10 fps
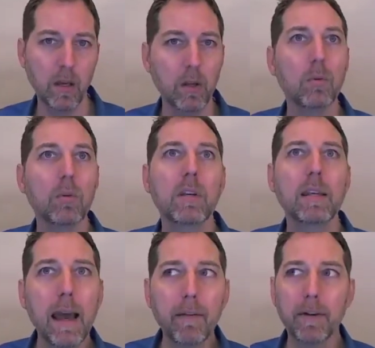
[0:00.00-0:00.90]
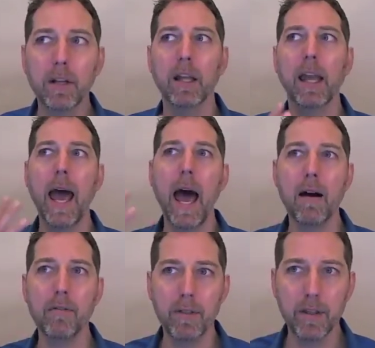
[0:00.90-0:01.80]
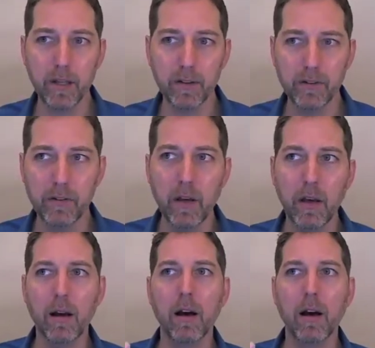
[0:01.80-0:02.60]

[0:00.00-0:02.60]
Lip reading: You definitely have this